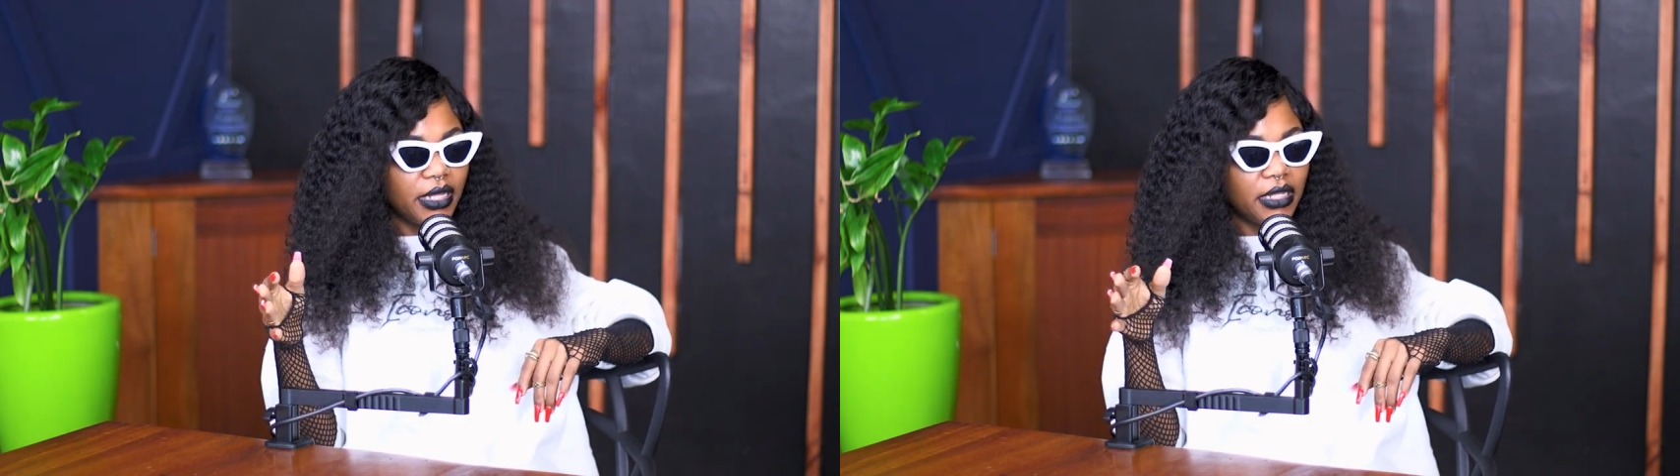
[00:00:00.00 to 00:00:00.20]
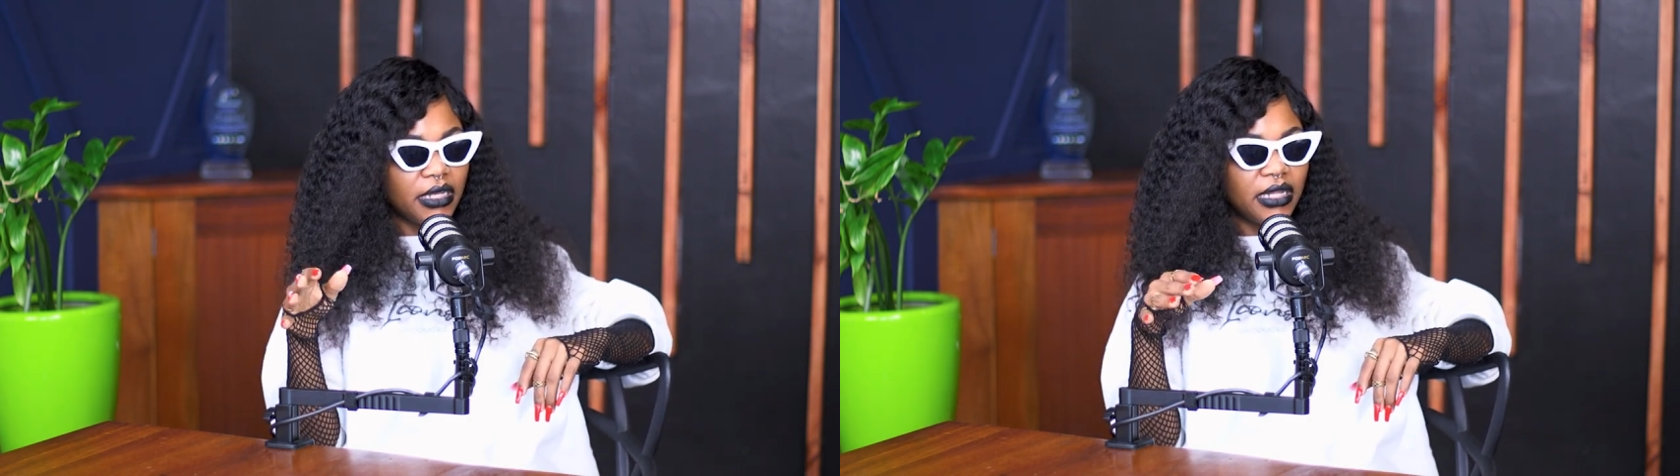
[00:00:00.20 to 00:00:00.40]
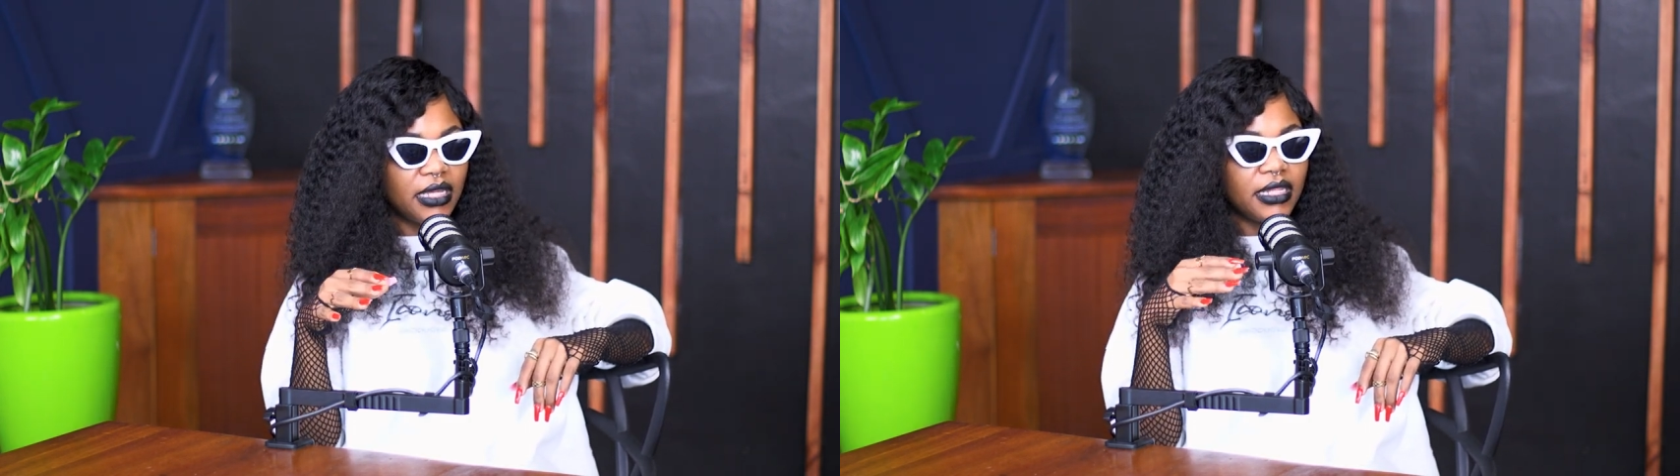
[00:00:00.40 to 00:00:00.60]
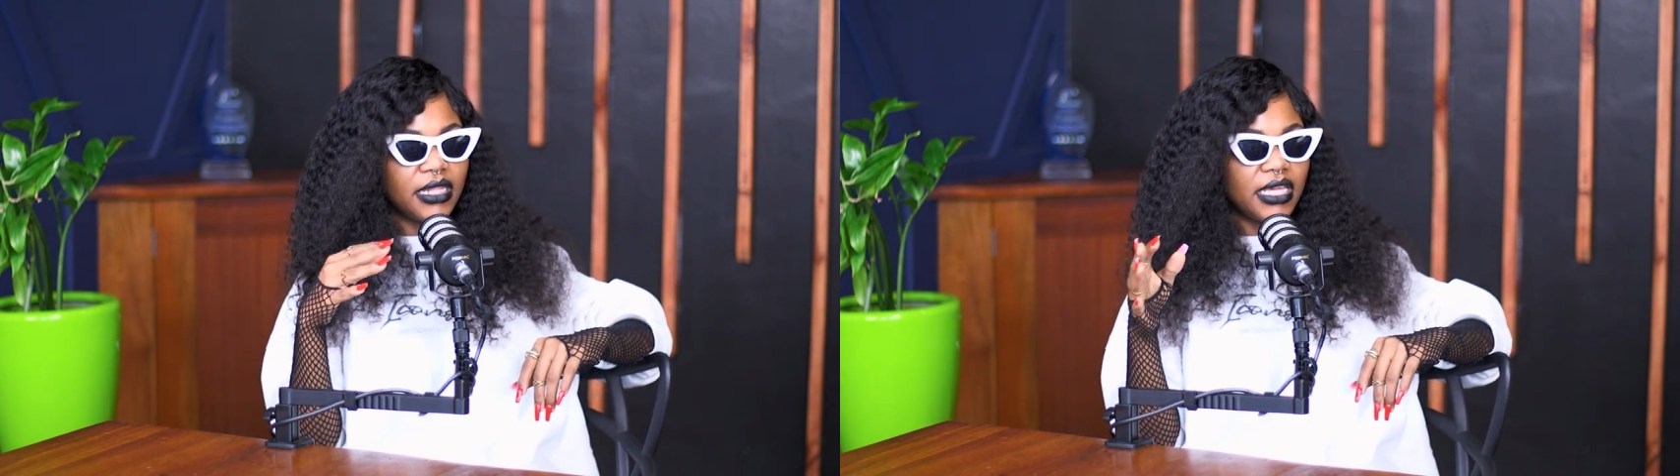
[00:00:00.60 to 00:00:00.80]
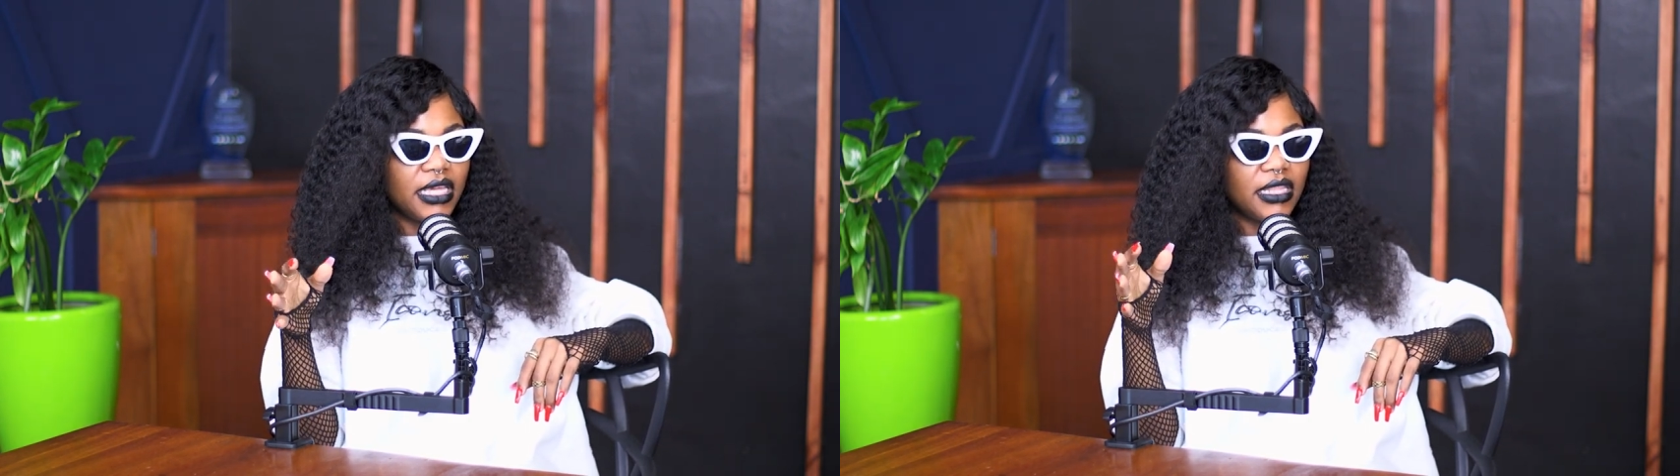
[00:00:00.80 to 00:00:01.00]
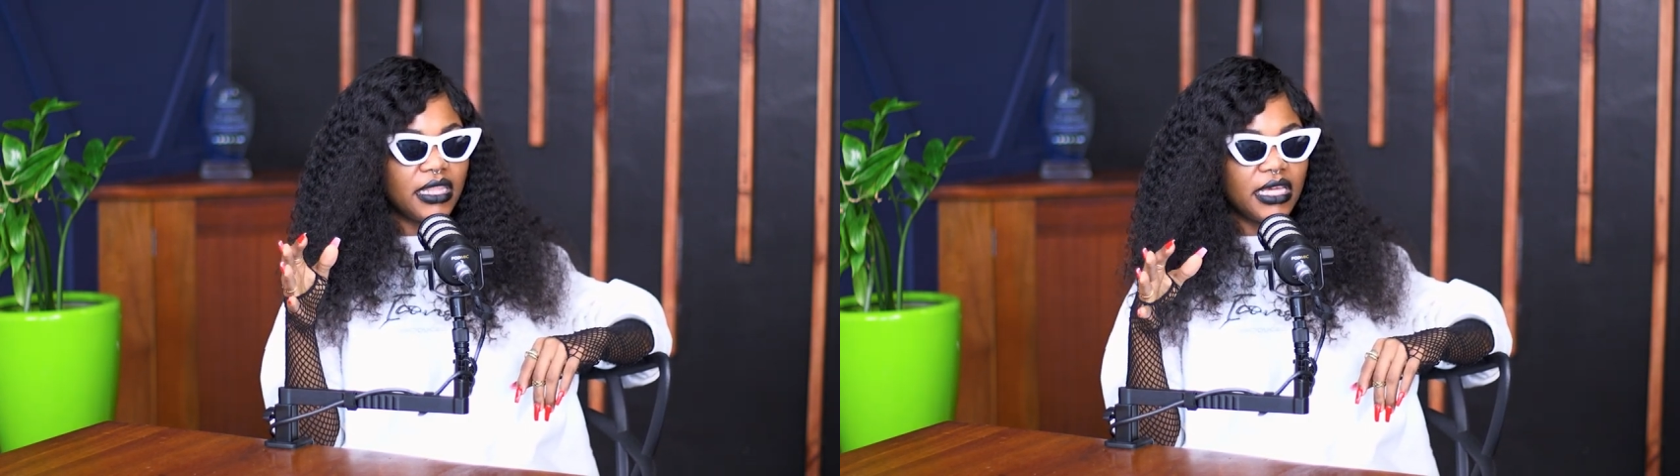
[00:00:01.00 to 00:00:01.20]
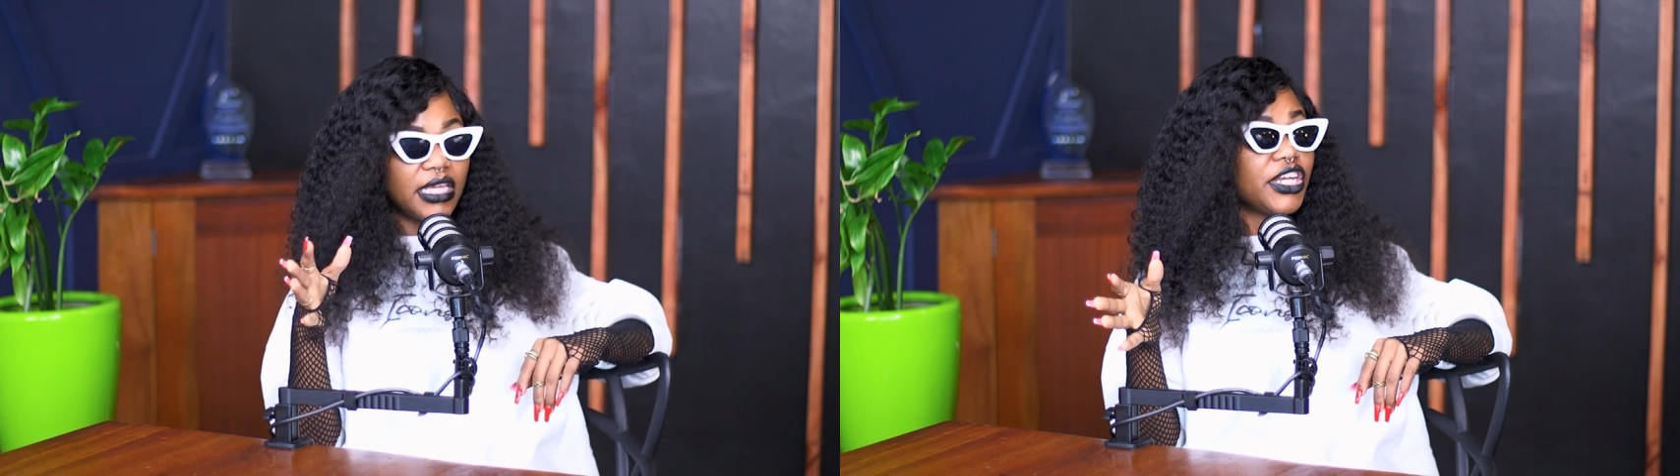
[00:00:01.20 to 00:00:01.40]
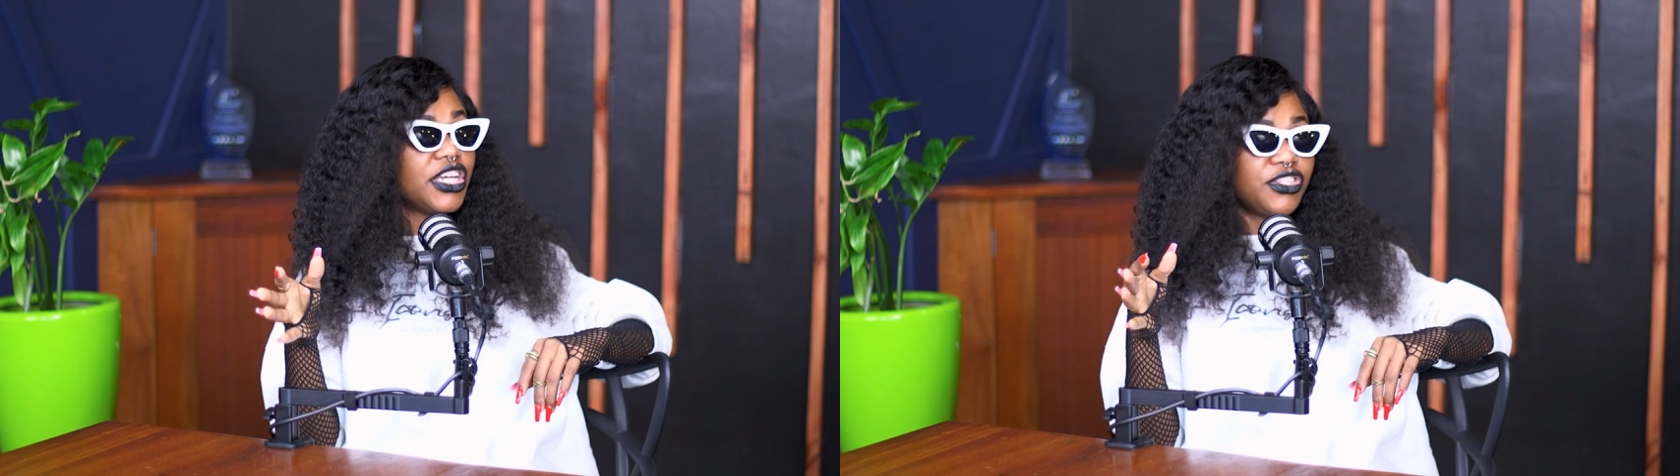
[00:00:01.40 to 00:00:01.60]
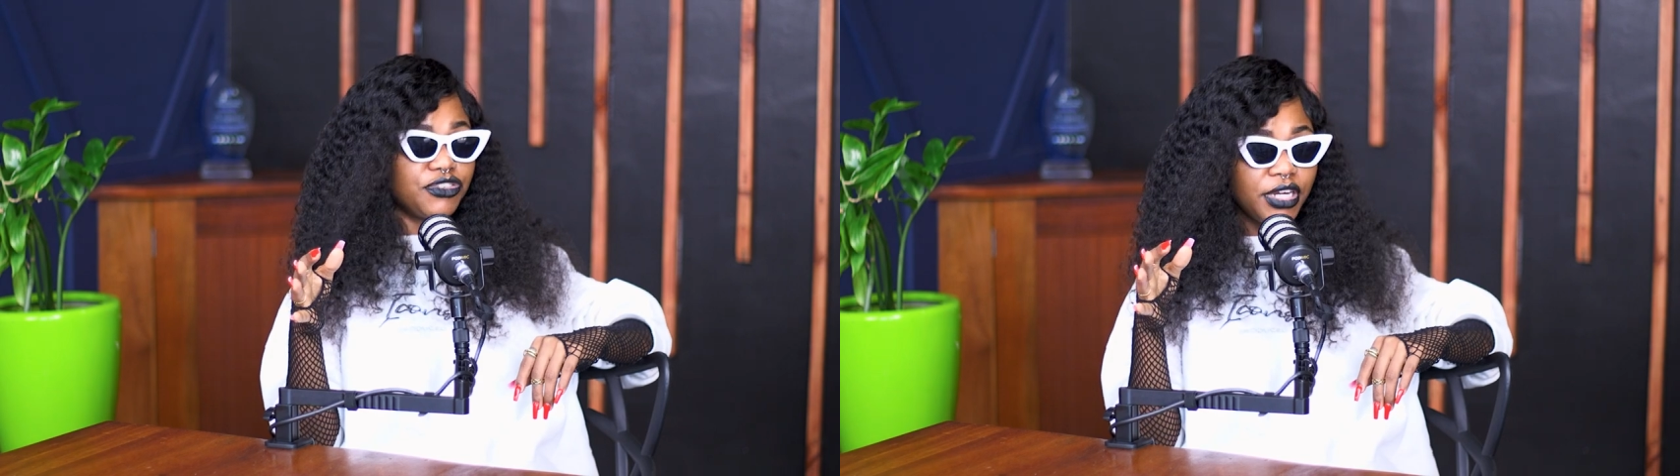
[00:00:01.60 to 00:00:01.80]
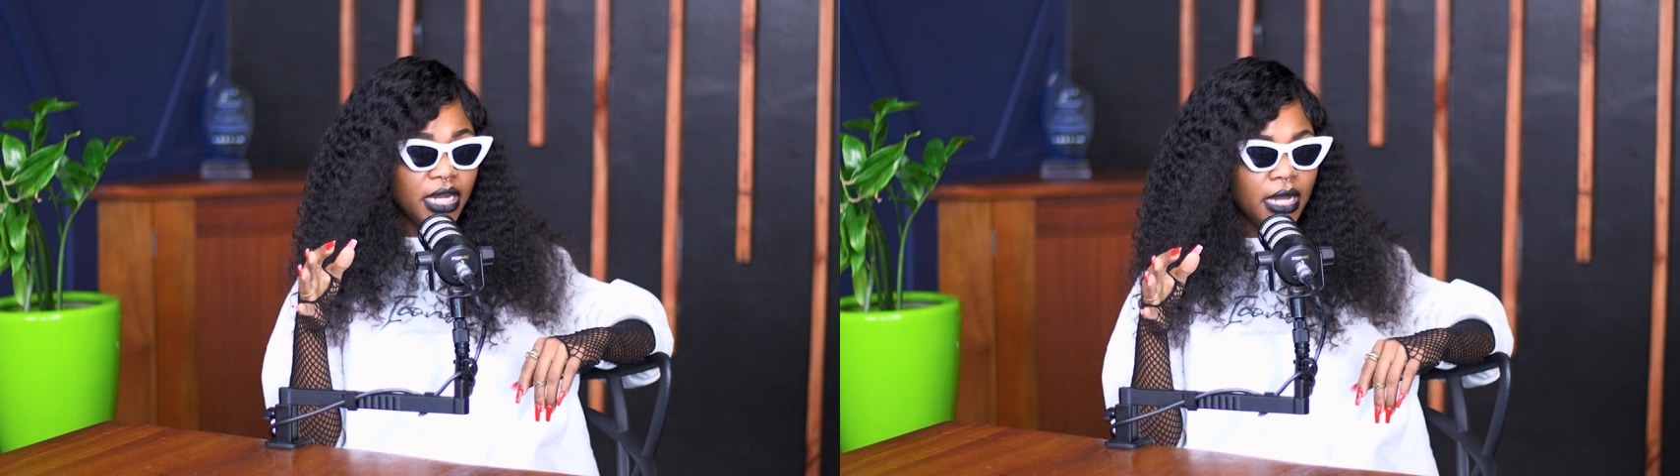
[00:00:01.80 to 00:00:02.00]
in the
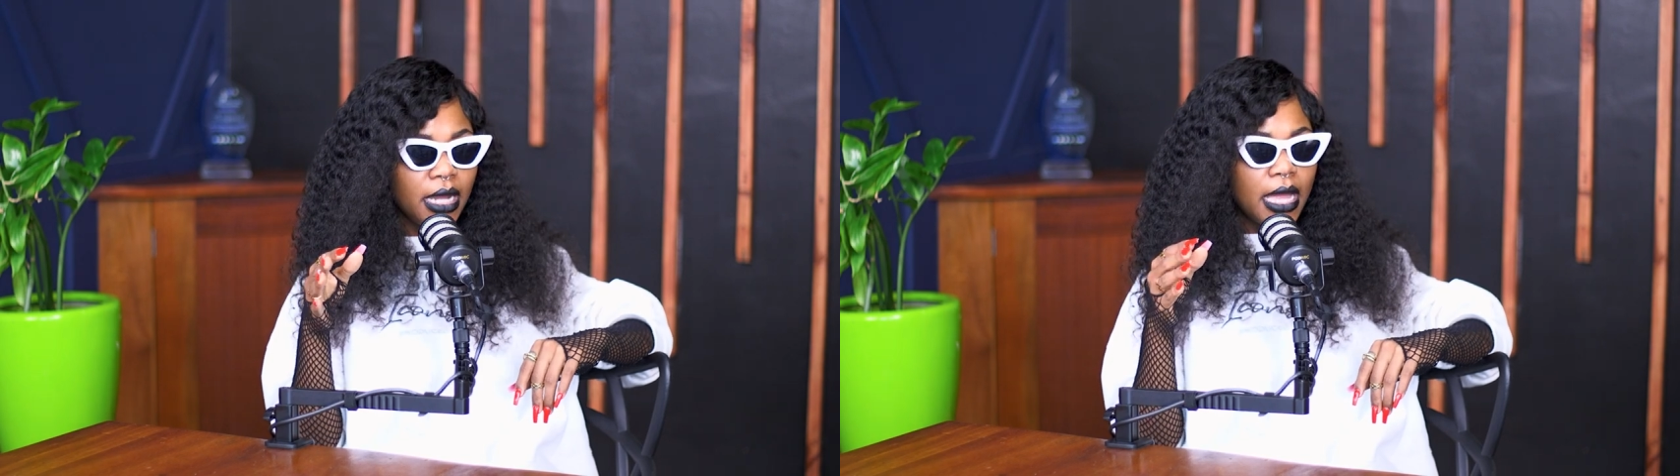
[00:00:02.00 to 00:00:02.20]
industry.